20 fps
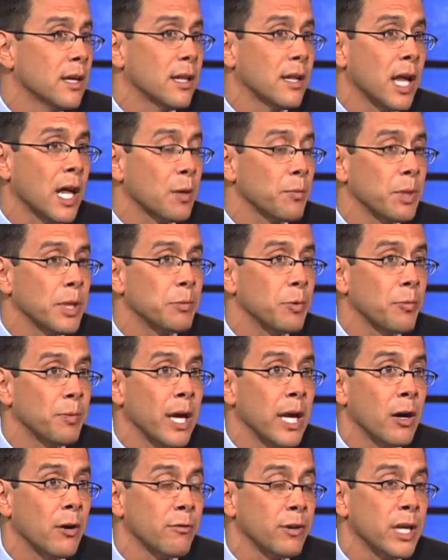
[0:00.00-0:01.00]
A lot of people
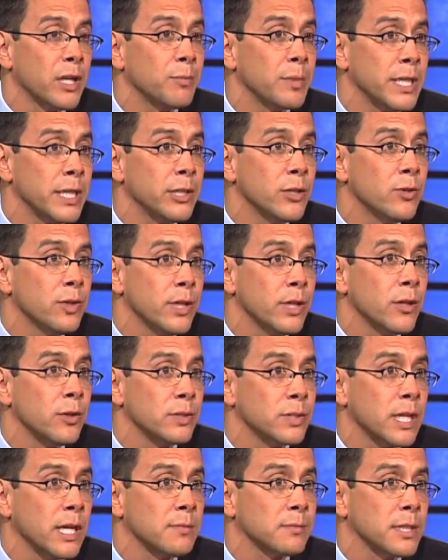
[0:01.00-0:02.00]
may already be doing
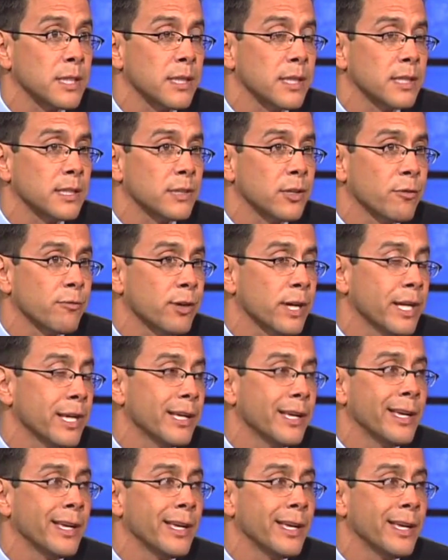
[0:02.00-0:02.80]
those types of things already.